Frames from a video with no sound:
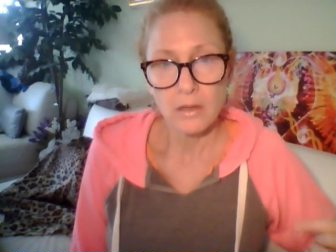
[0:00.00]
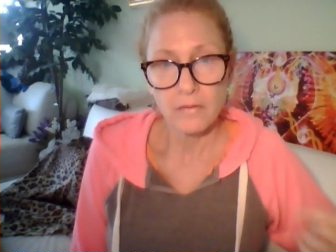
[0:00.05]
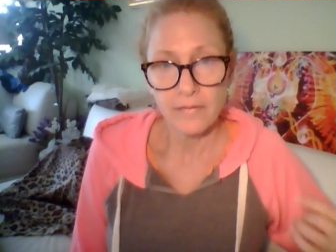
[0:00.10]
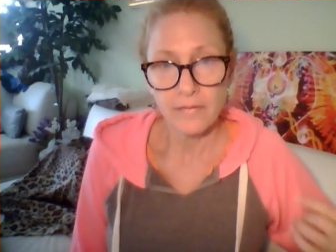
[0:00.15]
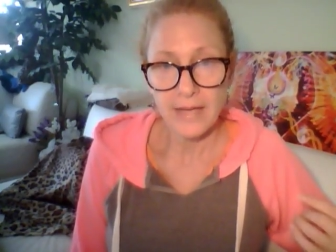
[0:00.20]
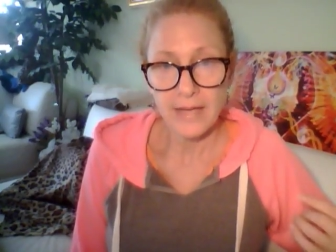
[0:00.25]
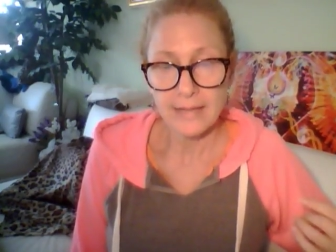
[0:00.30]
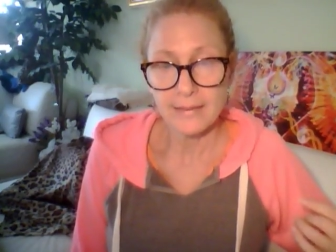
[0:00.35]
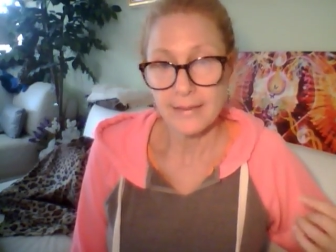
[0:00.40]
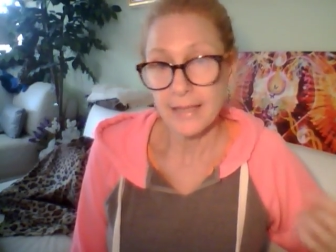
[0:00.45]

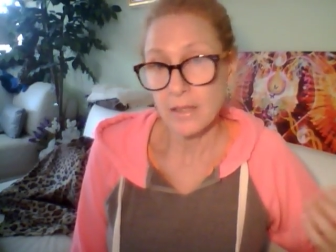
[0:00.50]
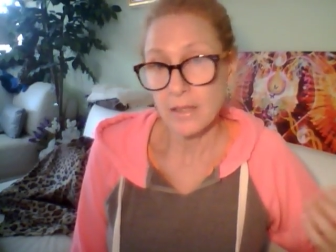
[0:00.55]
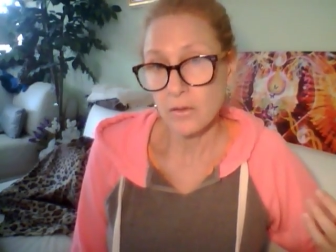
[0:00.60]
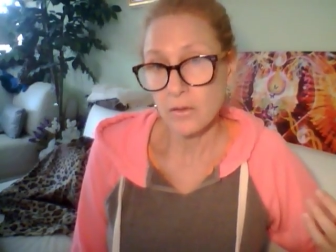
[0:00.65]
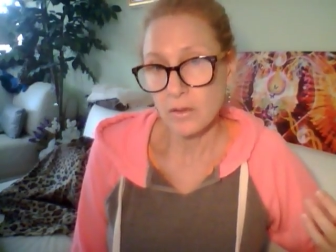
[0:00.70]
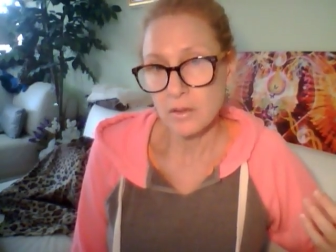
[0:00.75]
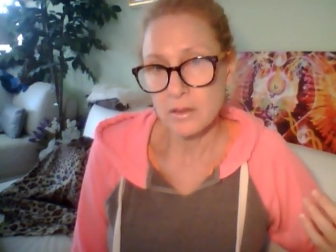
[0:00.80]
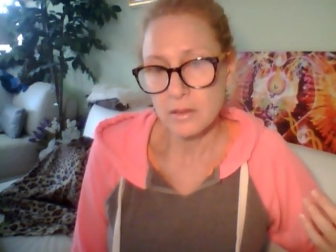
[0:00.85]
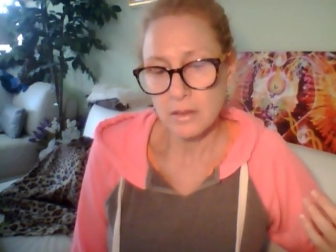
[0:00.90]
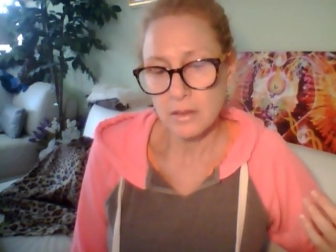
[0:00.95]
the fact that they
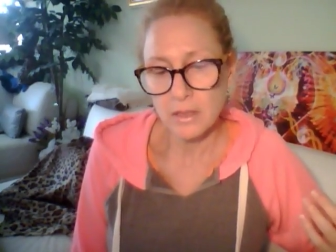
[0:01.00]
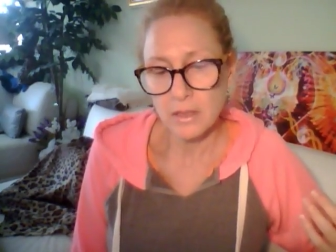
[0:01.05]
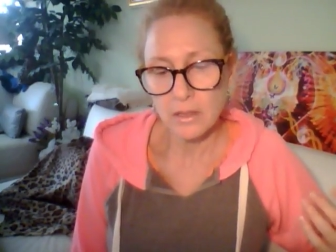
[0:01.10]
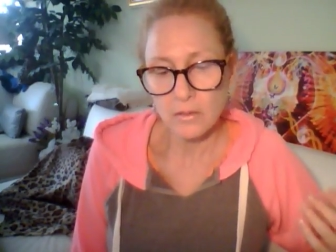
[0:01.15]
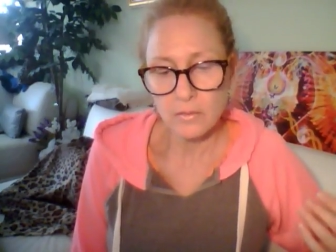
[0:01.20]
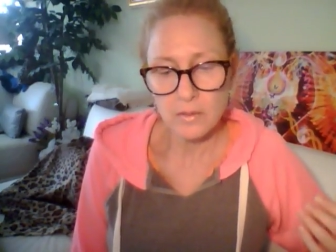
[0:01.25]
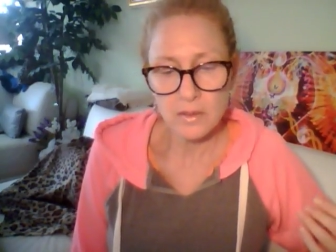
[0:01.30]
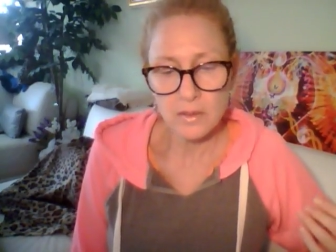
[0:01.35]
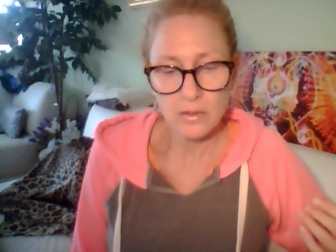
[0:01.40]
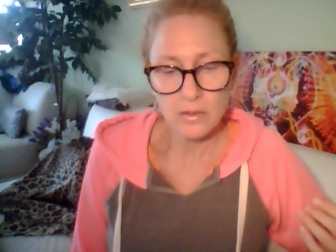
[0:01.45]
could, you
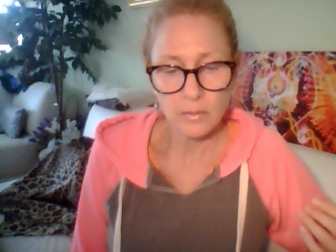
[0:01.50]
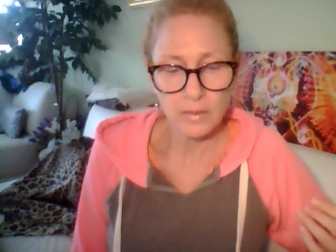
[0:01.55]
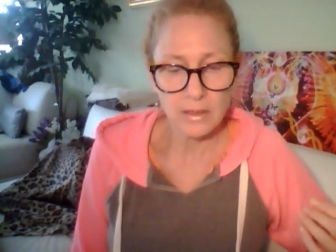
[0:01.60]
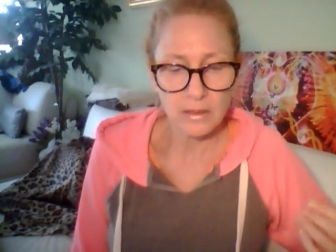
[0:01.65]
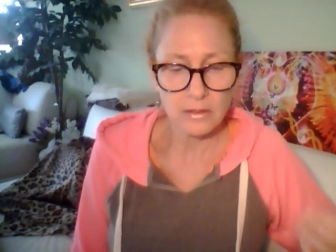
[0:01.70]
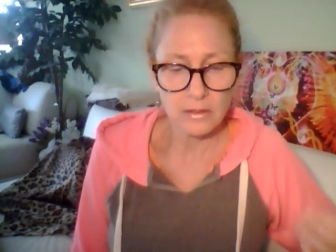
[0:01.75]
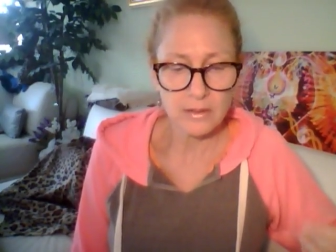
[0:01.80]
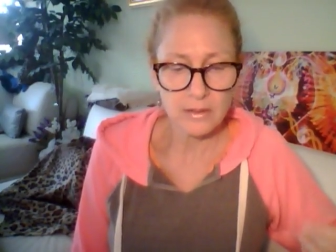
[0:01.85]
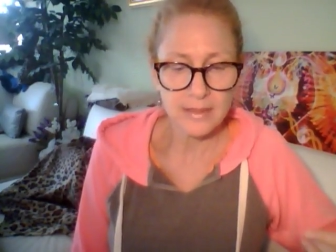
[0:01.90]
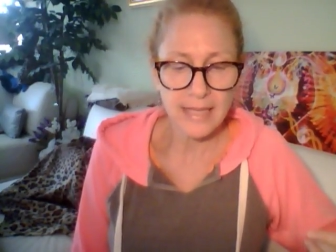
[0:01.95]
know, still be
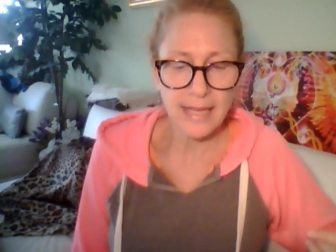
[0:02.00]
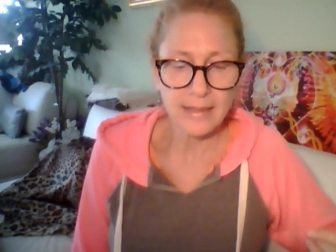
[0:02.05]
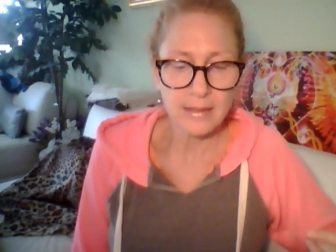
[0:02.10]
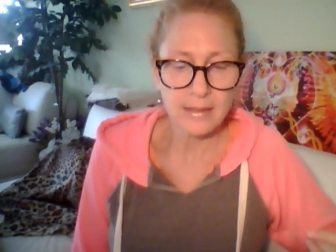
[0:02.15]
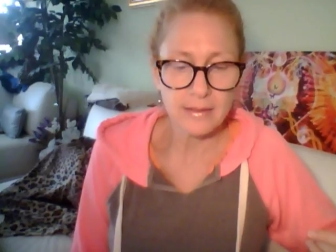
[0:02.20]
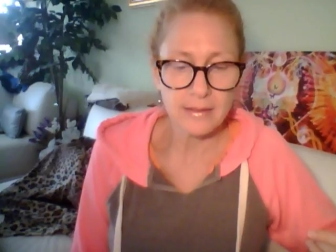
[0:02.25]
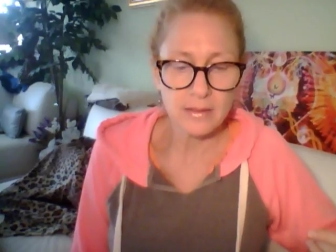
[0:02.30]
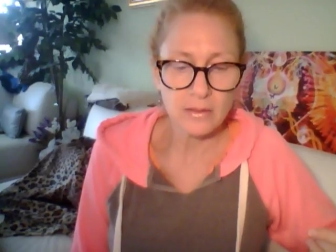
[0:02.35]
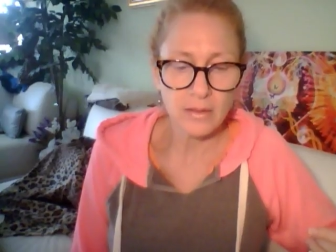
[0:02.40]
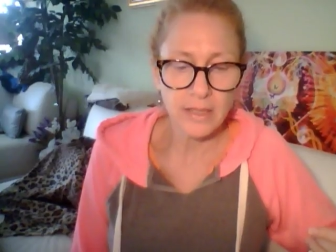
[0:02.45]
a little
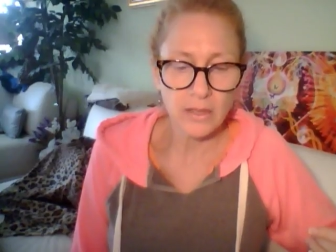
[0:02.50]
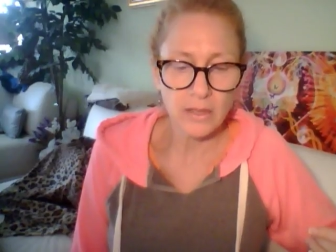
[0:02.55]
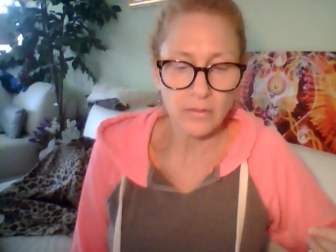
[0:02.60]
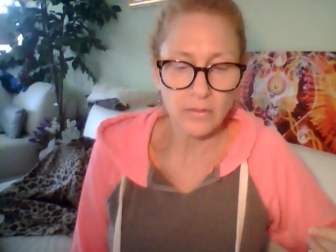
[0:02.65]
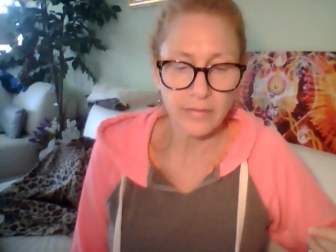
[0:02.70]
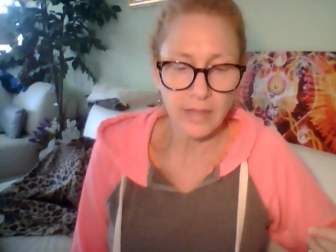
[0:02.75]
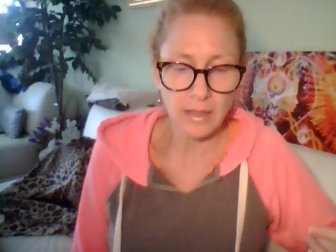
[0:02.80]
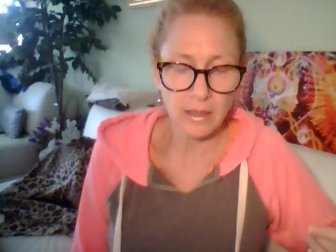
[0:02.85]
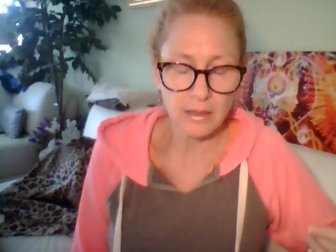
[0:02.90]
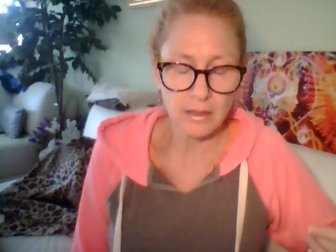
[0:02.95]
sadness or
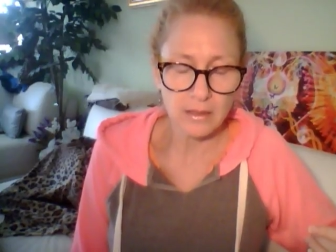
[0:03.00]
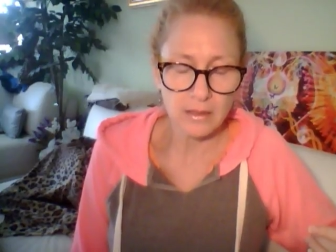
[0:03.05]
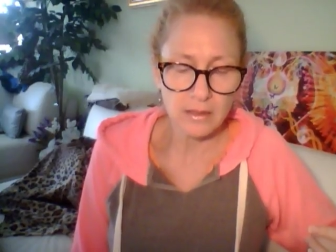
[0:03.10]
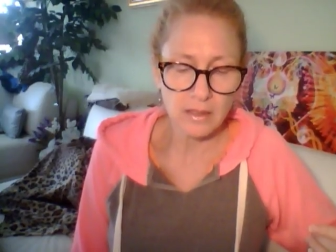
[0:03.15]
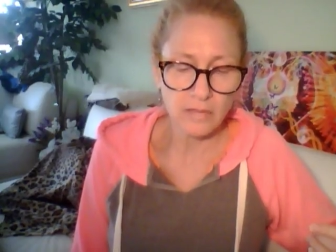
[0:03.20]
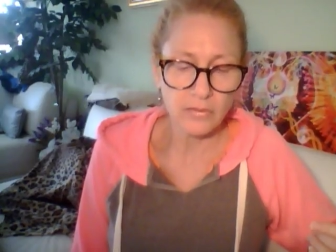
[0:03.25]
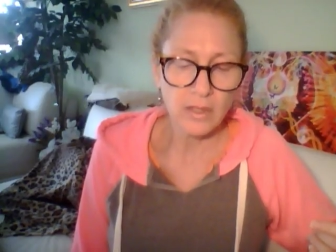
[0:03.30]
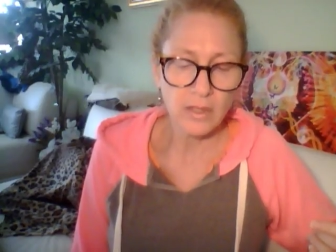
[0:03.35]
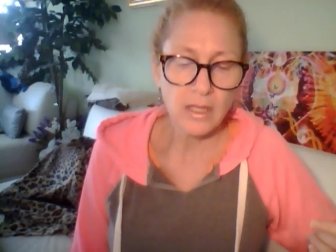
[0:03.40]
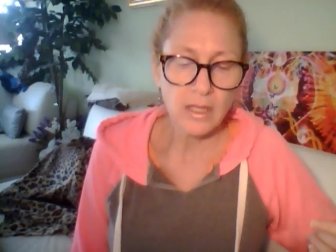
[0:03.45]
guilt, that kind of
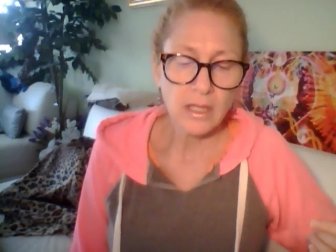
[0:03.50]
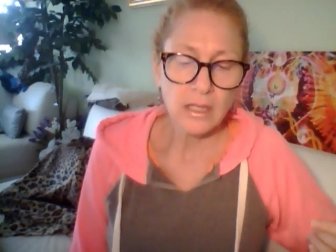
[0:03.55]
stuff.